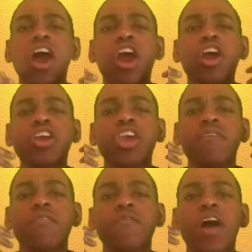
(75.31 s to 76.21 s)
I heard
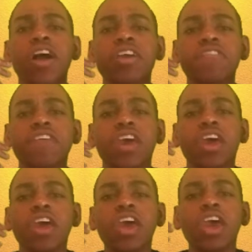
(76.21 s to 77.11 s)
Kevin Feige
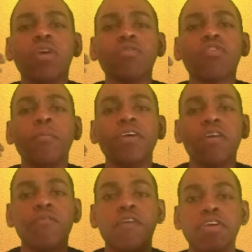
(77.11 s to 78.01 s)
said it was going to be
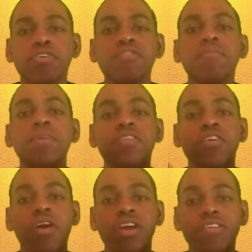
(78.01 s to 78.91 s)
Avengers meet the
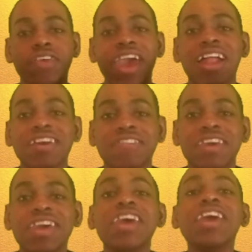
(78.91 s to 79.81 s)
Guardians of the
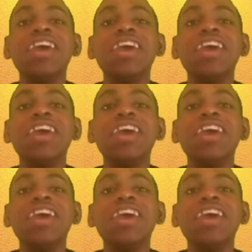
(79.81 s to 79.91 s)
Galaxy